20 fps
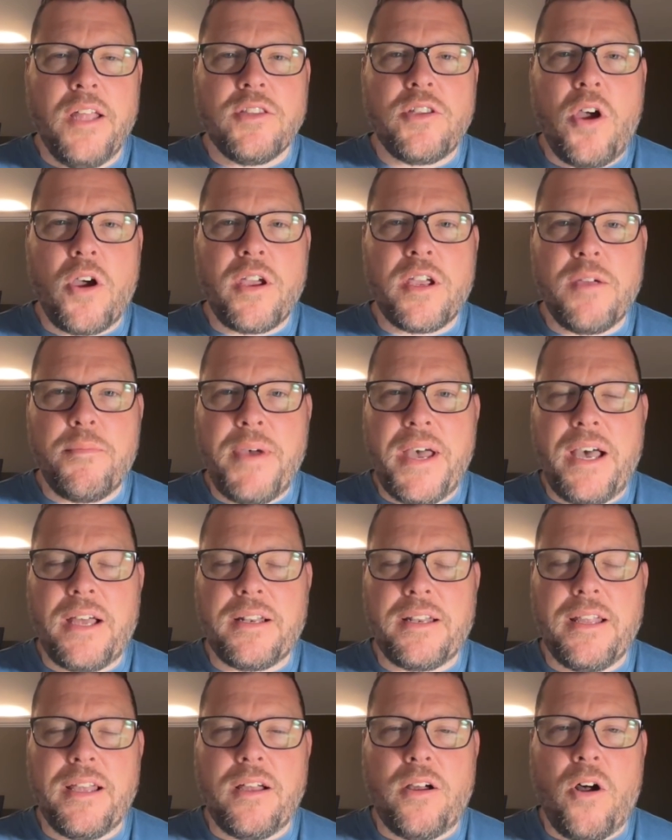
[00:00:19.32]
talking
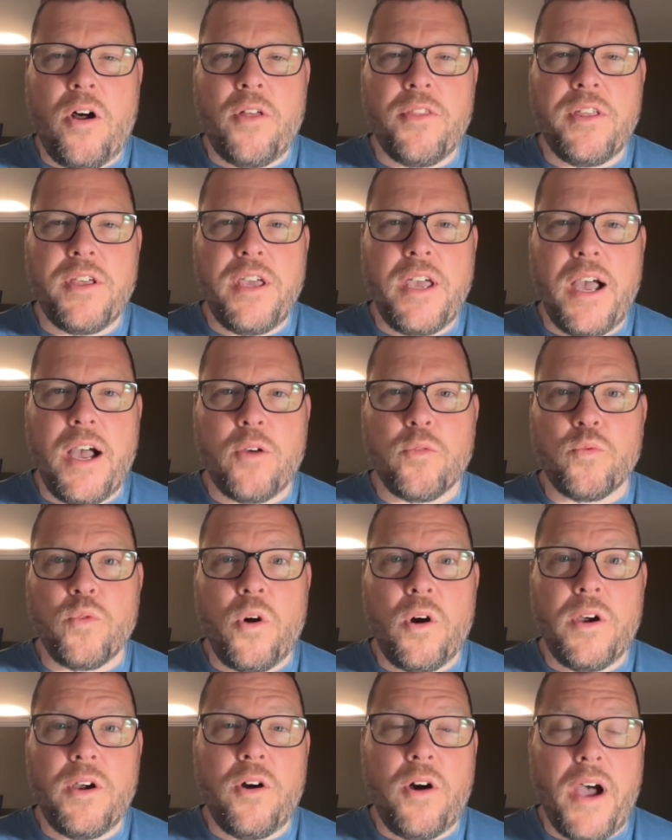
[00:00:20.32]
about all the uh,
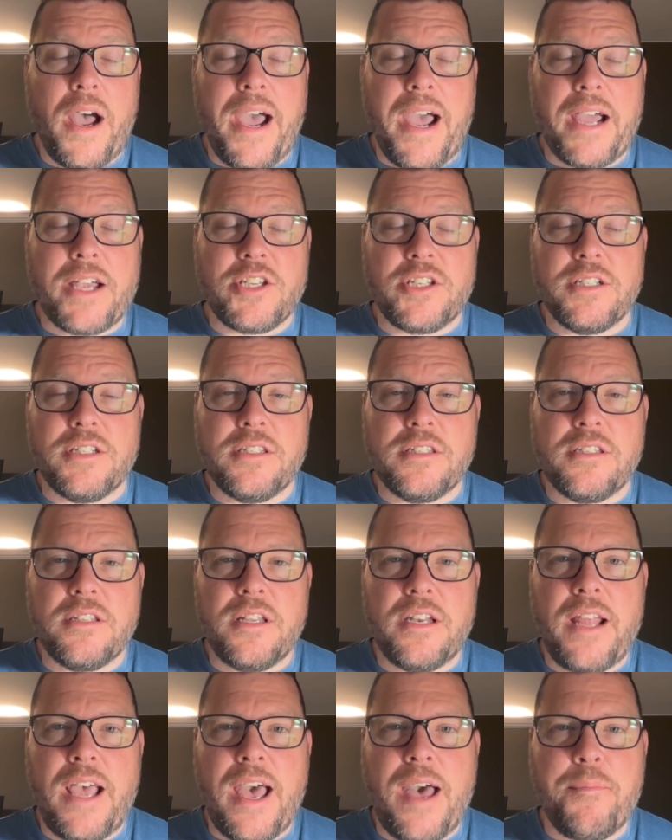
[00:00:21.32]
royal actions
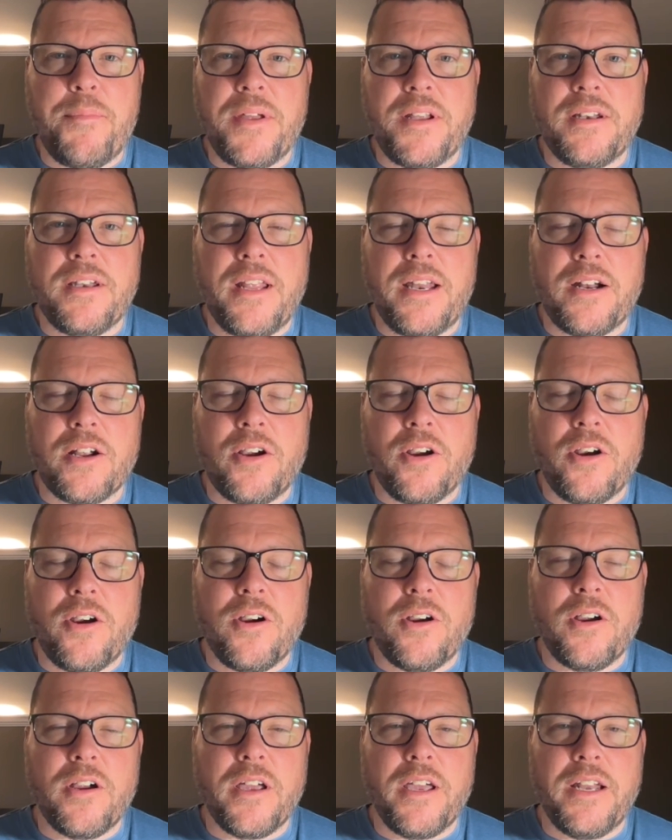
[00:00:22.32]
that happen and
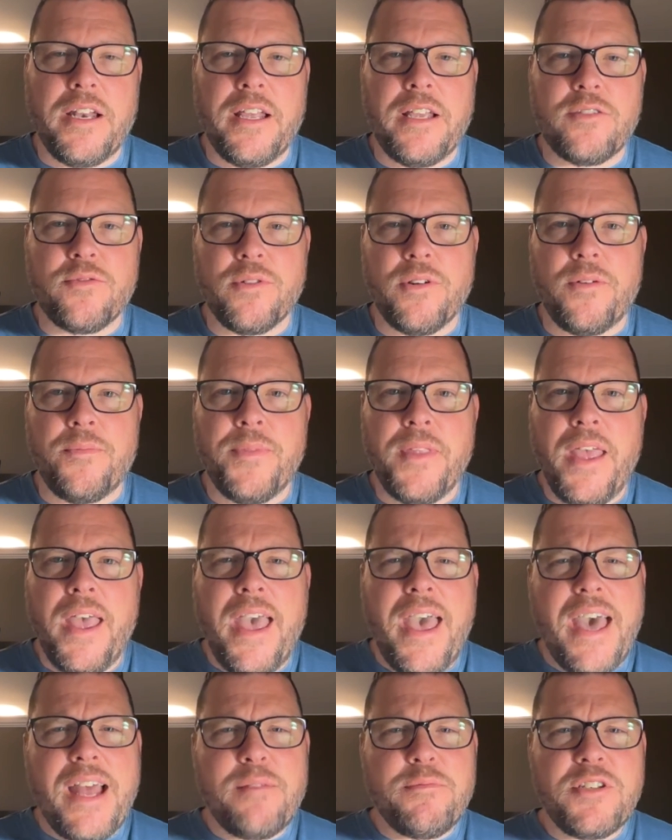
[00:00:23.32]
occur in Israel.
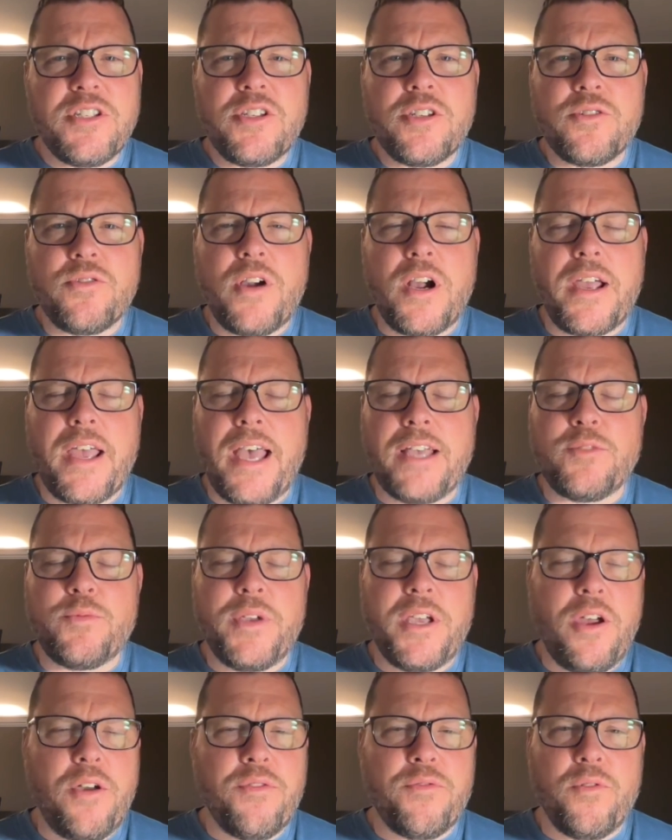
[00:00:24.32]
And I'm just struck as
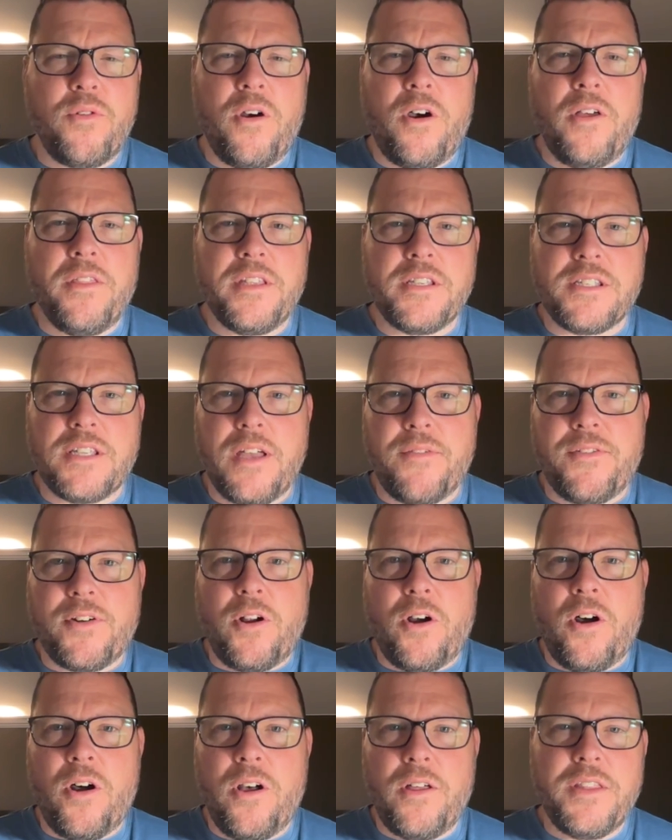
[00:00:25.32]
we go through all this stuff
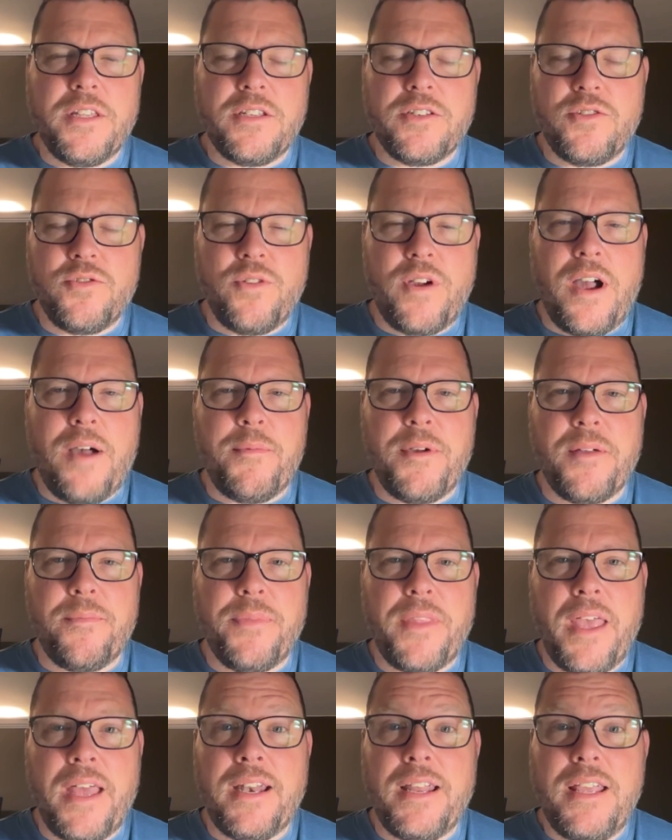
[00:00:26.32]
and all this drama,
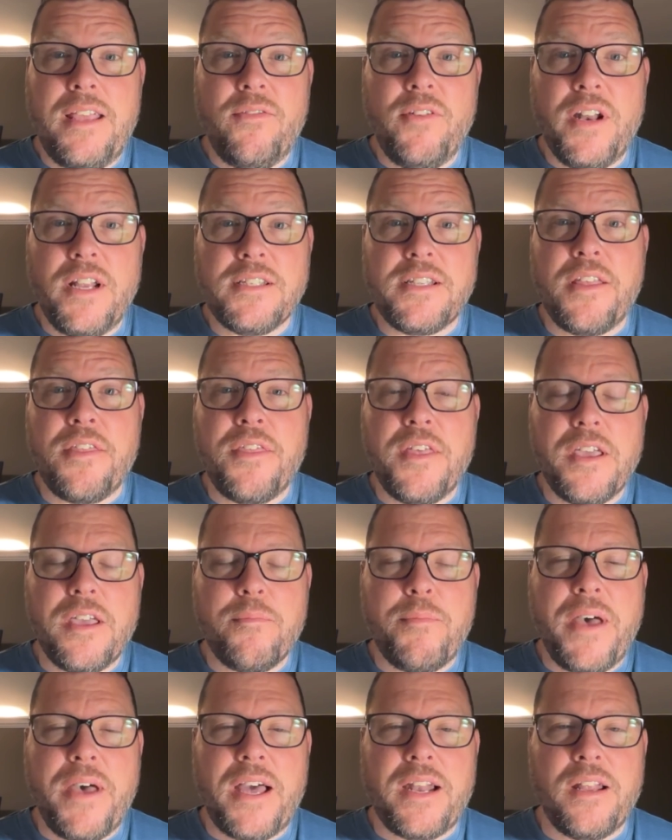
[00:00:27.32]
and even as I think
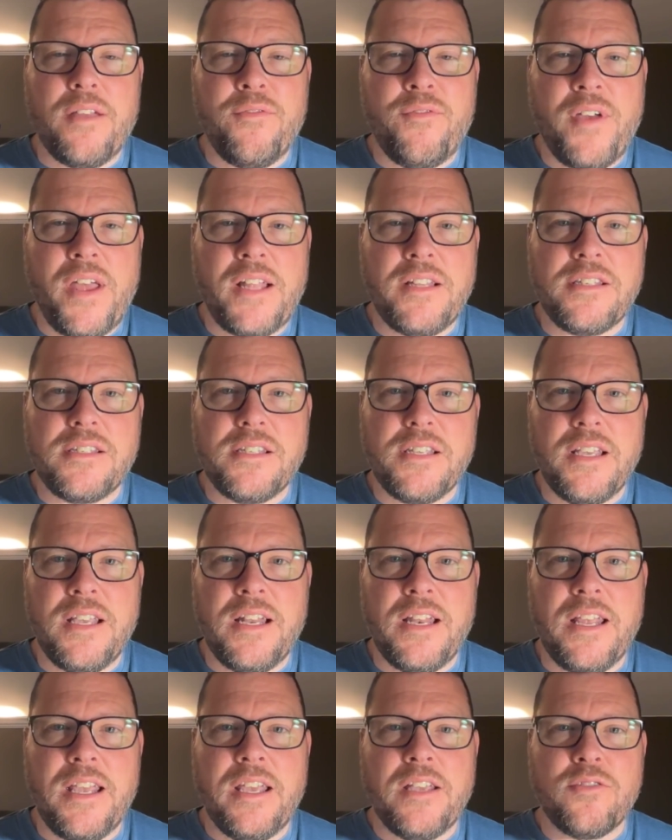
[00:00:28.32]
about events
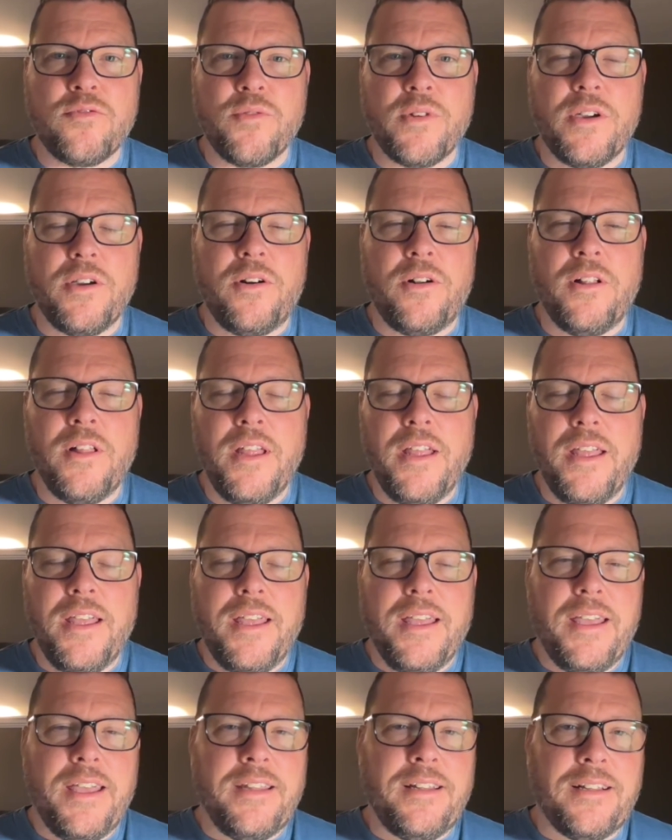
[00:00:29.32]
in Israel
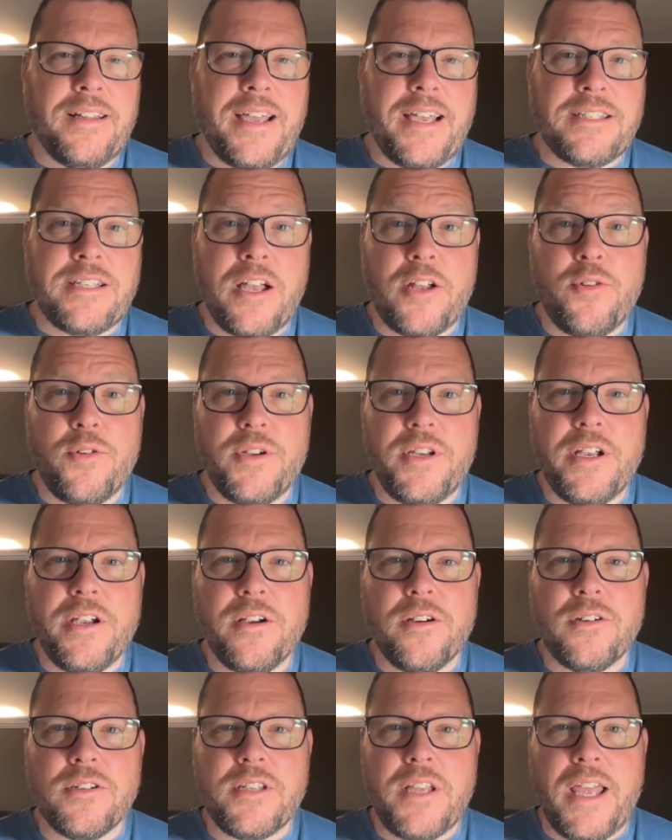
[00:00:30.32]
in the last hundred
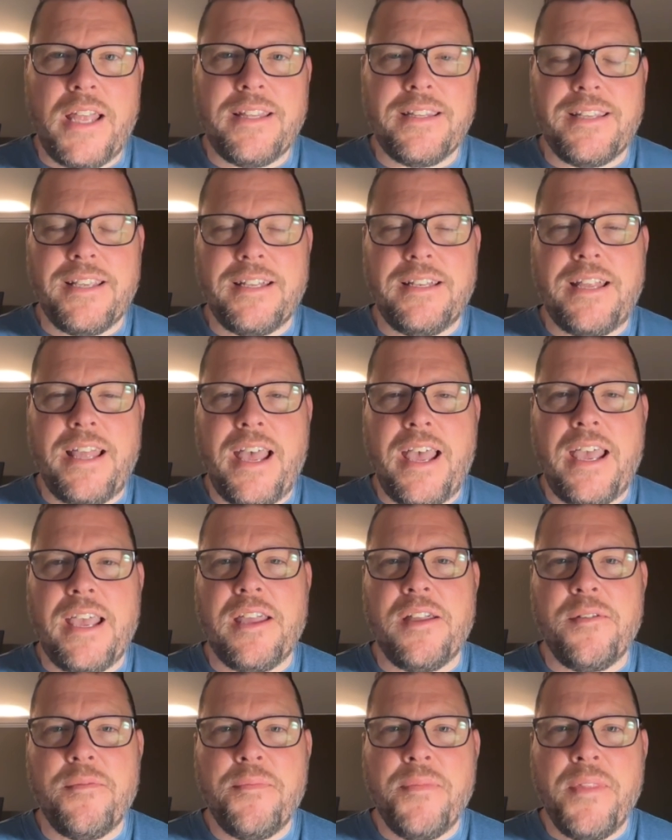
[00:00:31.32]
years and today,